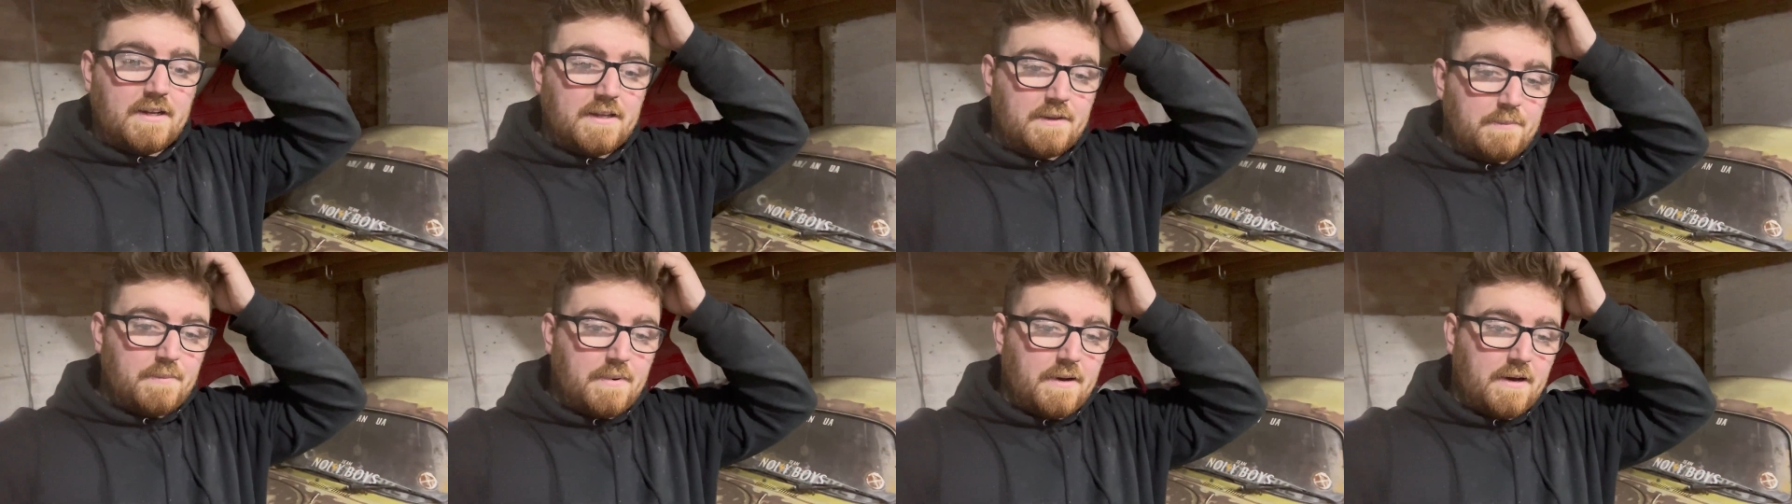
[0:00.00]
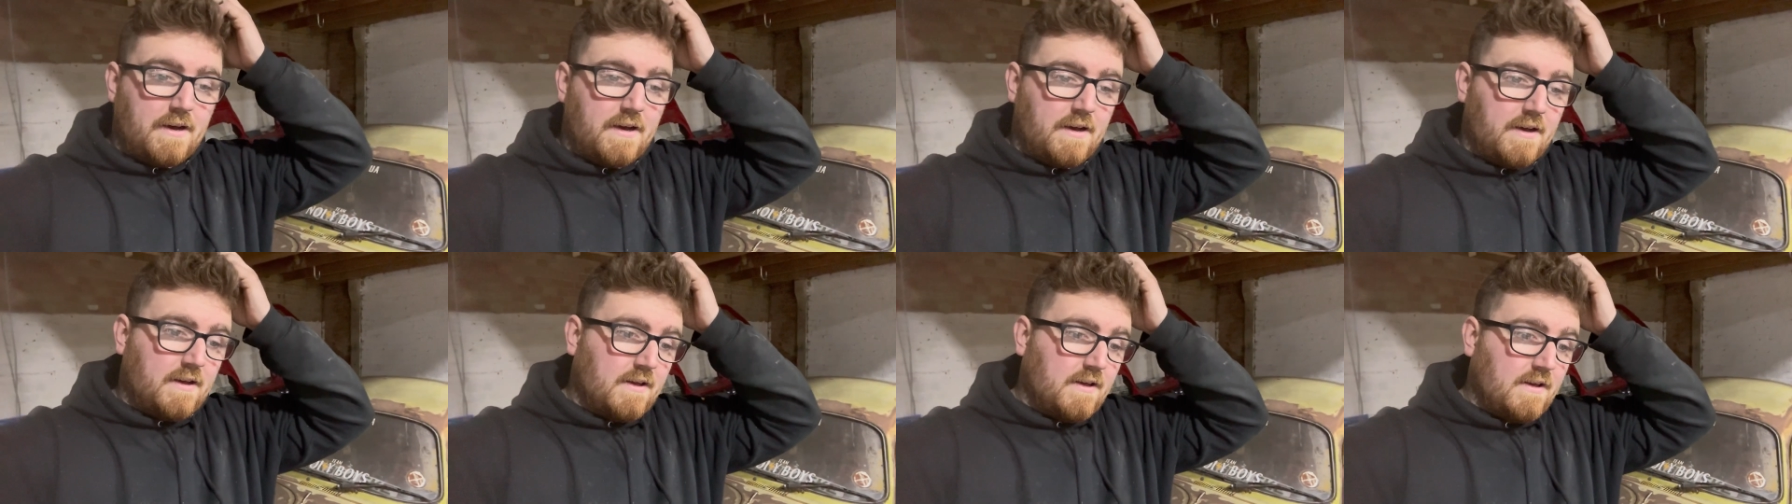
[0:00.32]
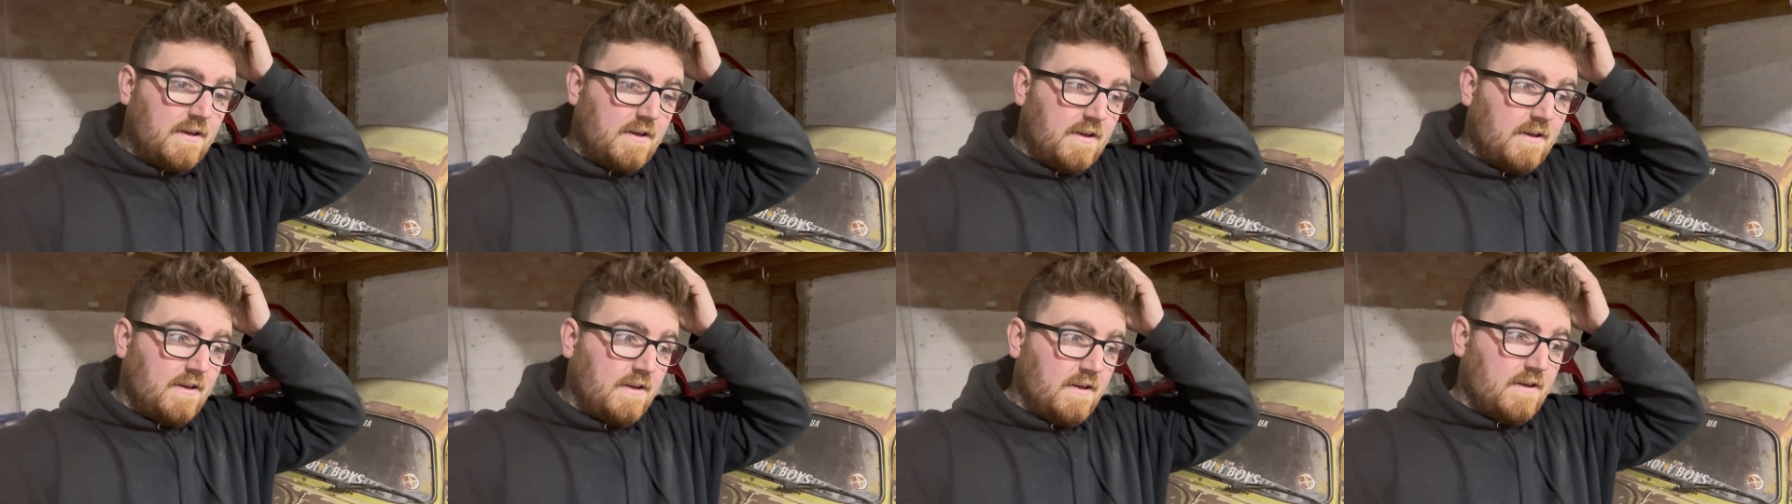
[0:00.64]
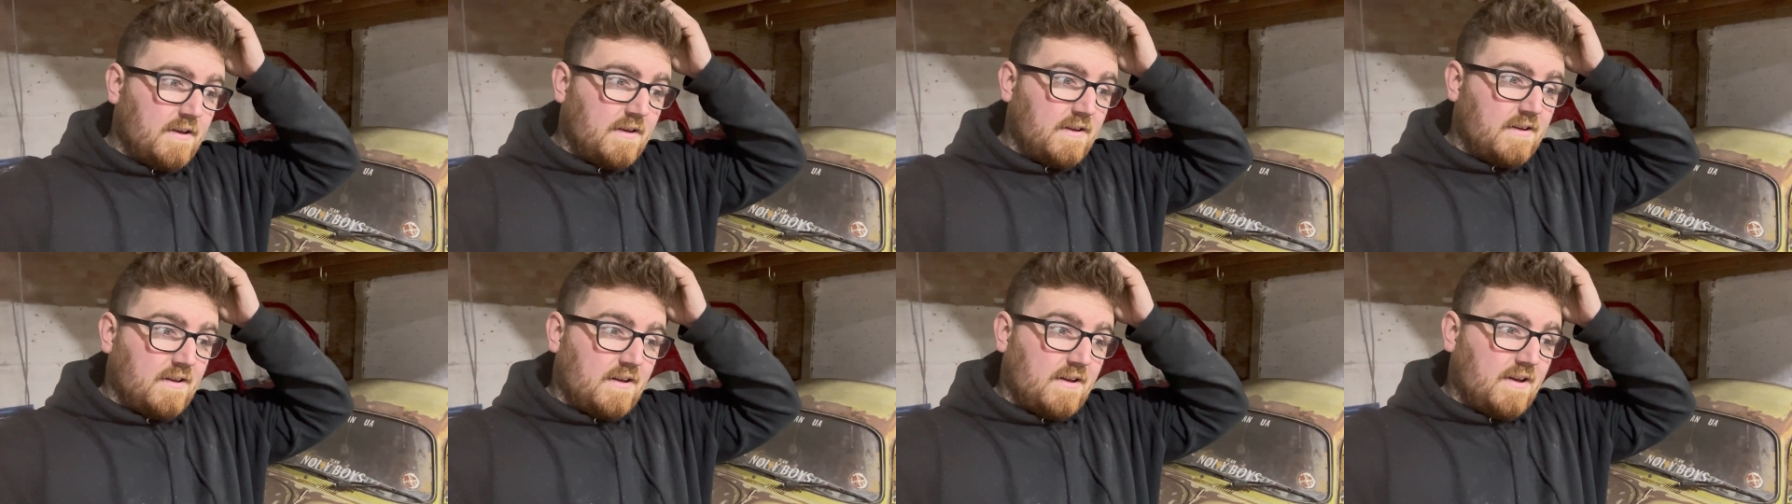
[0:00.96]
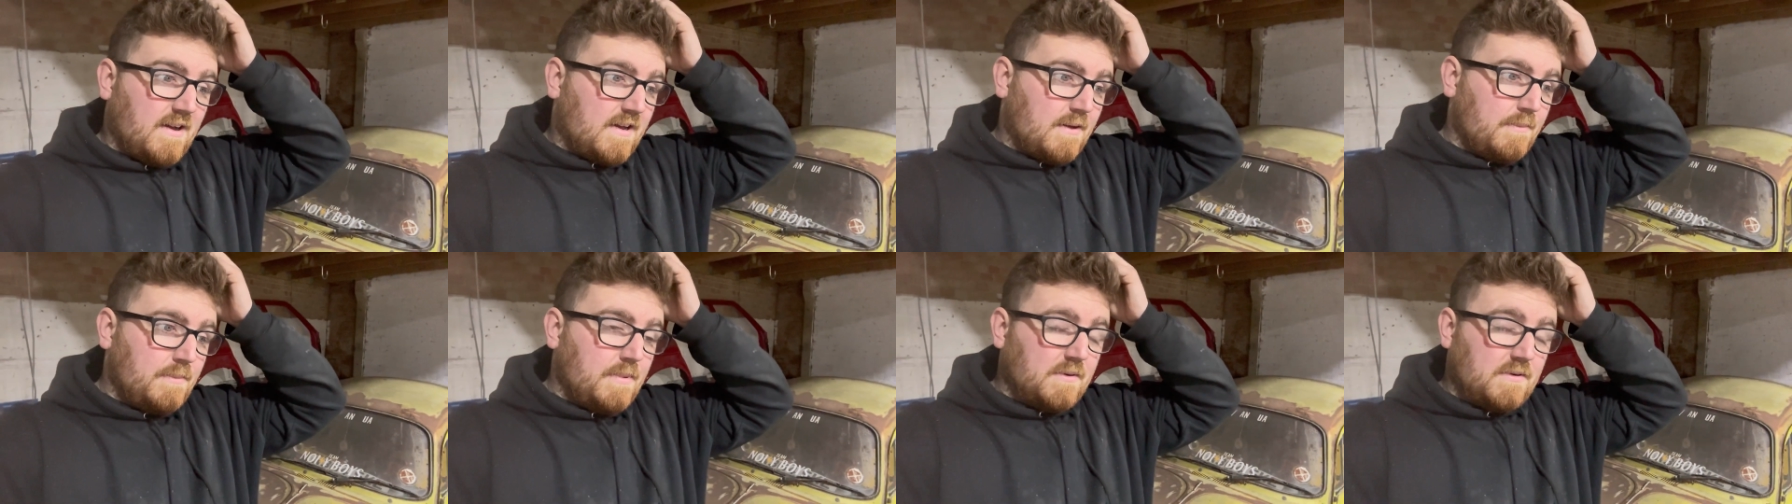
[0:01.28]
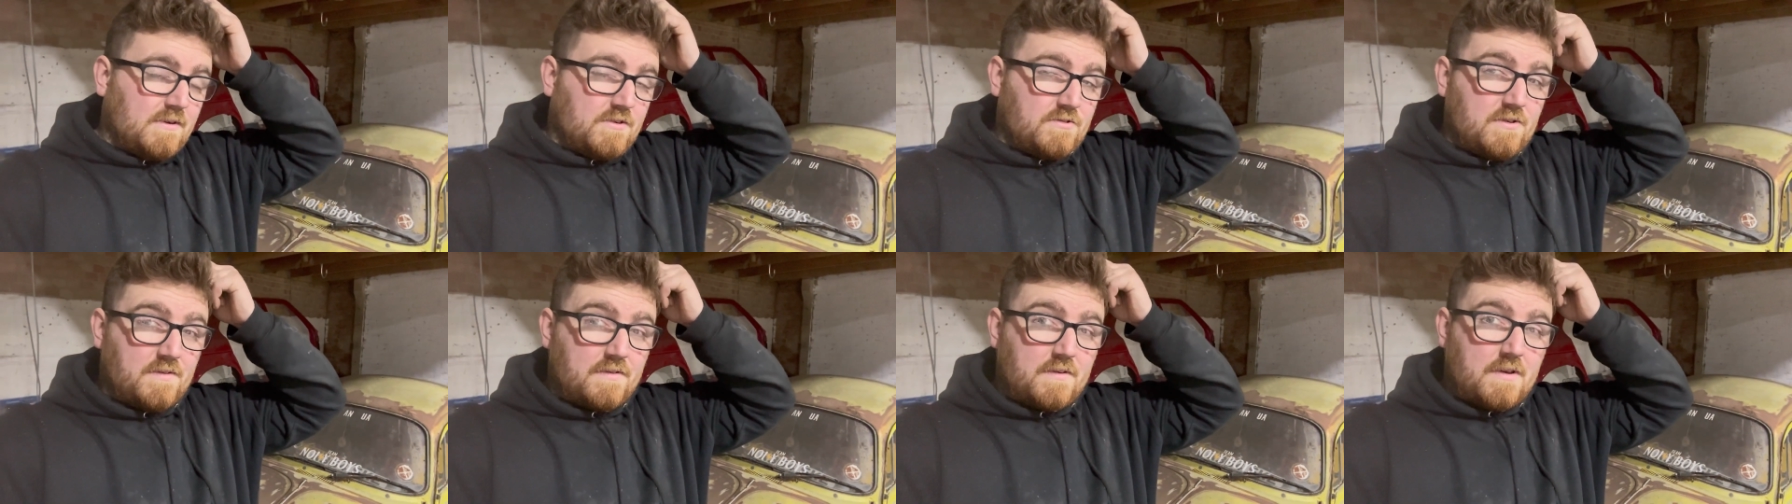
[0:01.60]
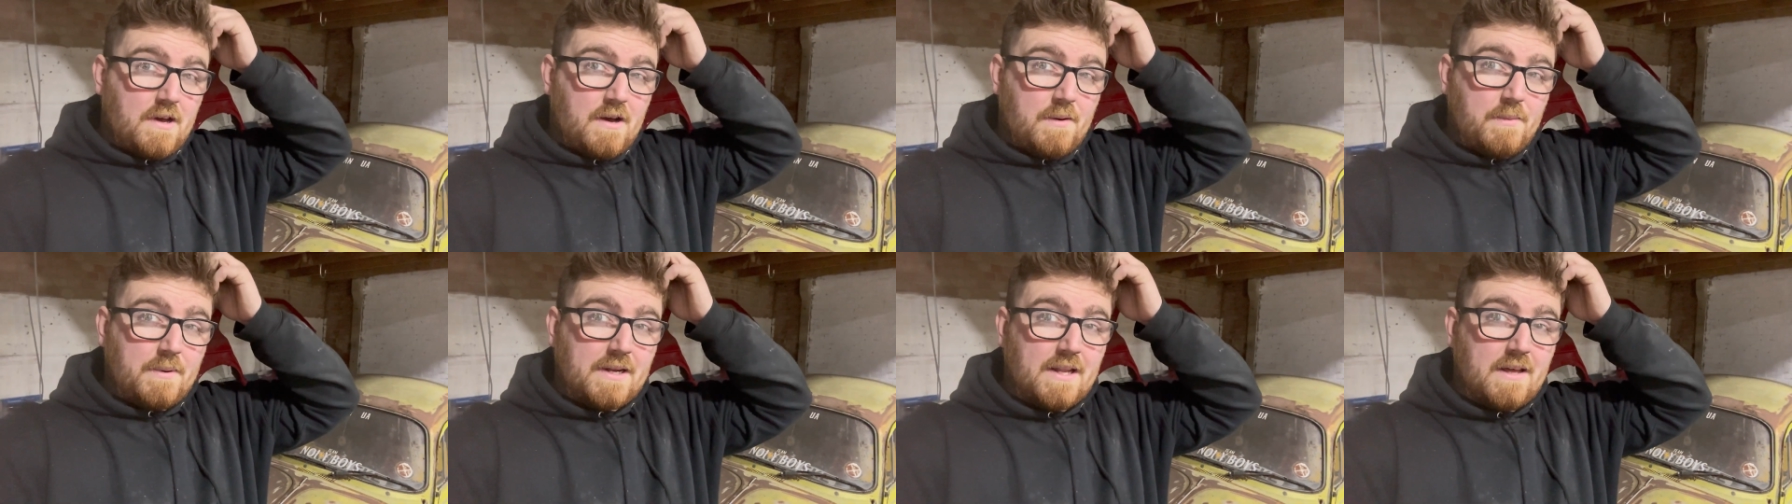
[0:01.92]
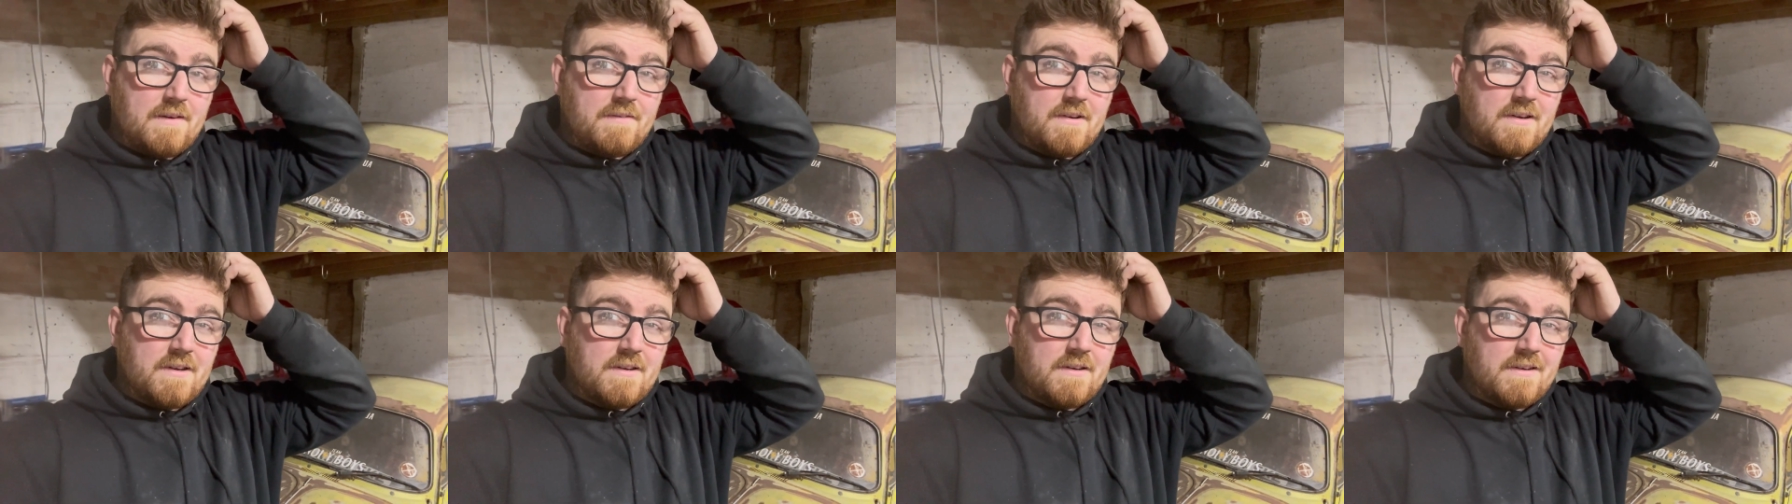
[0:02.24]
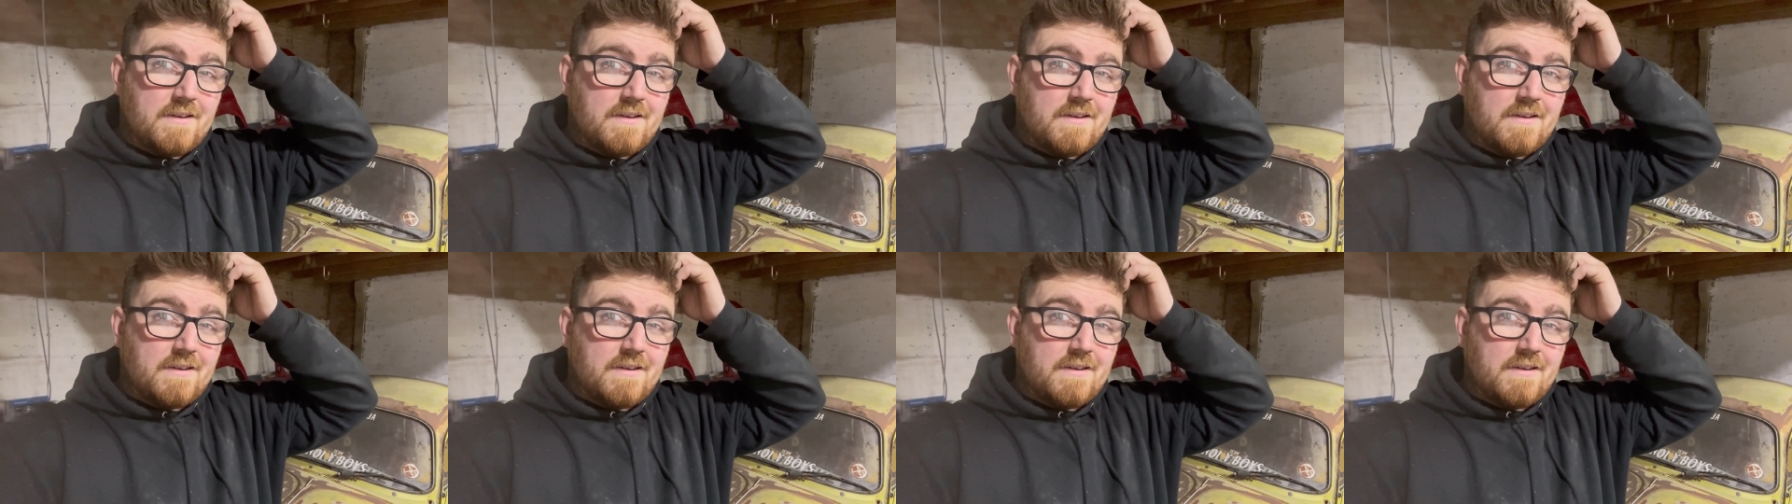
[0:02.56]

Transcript: but I can build a drift car whenever.